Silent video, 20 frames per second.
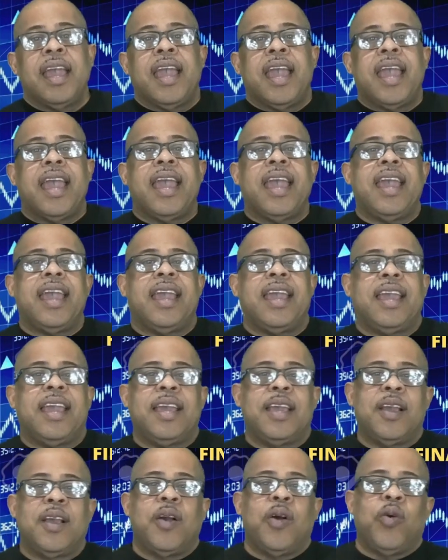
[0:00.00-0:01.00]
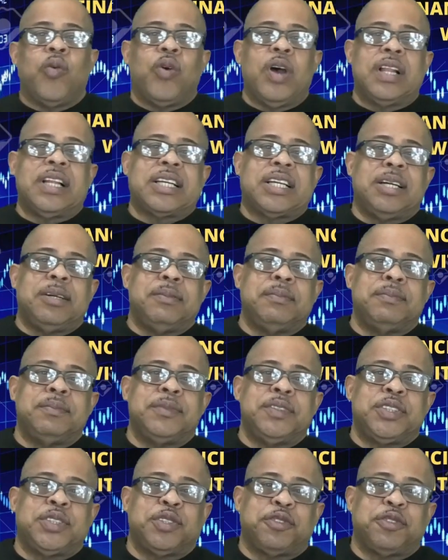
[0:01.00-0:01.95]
Hey, welcome